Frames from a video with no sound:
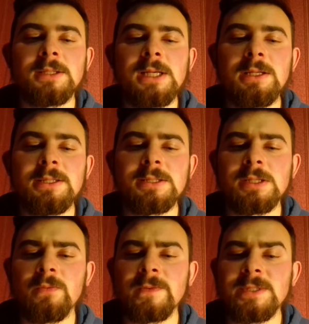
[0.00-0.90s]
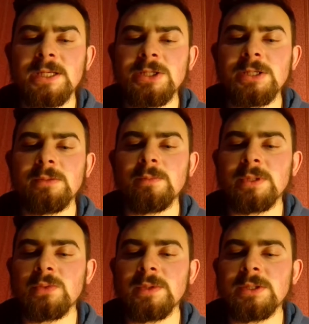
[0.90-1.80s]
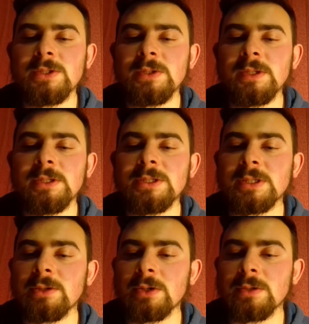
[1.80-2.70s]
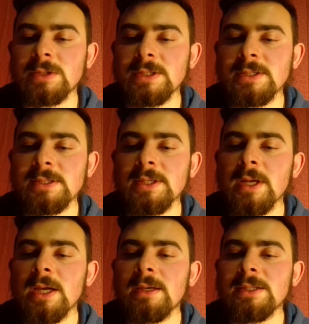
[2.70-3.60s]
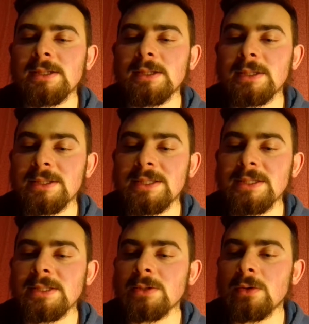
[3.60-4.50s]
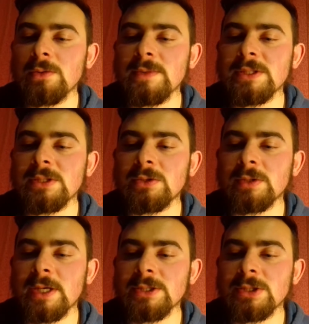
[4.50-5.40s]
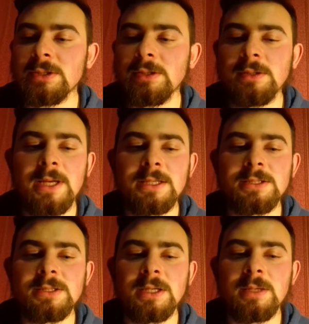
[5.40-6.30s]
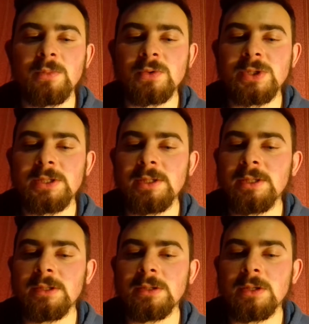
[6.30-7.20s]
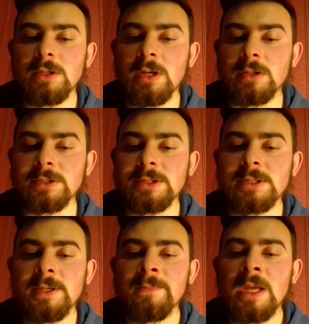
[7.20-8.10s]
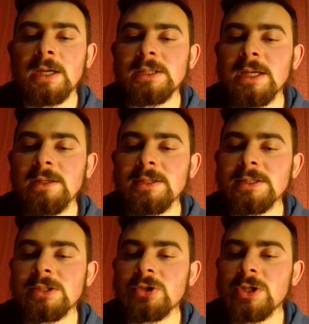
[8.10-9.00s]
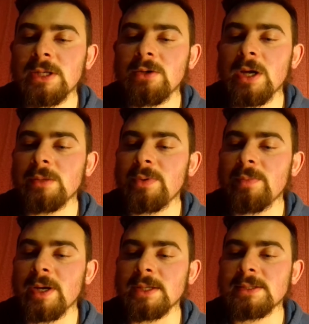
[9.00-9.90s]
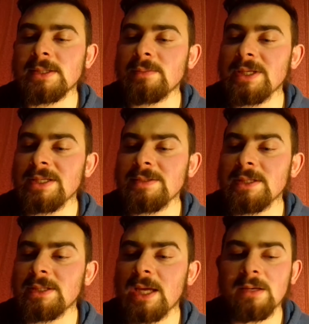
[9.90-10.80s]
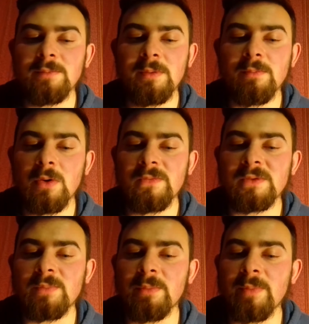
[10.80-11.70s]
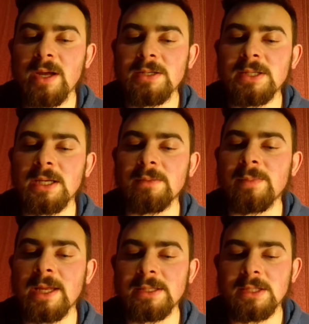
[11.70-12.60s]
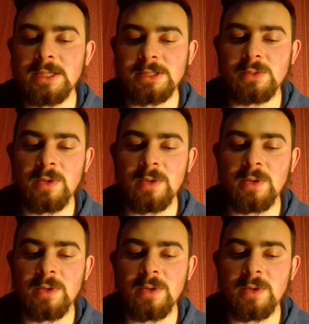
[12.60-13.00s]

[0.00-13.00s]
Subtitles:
Dialogue is a conversation between two interlocutors. It is always situational and emotionally colored. Dialogue is generally unprepared. Sometimes it can be both prepared and planned as